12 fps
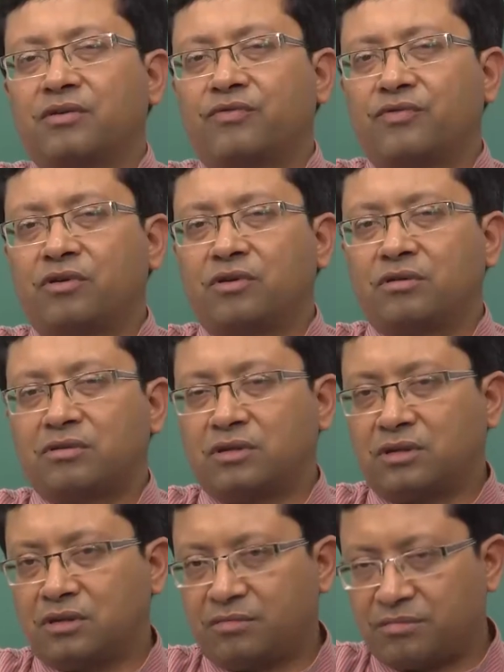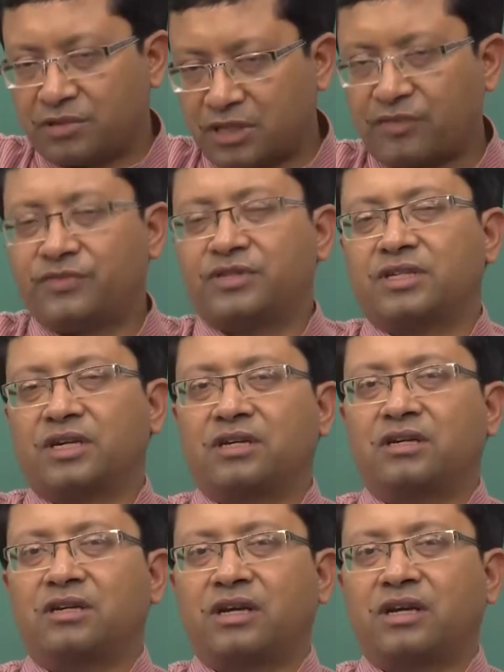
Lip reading: for the service sector,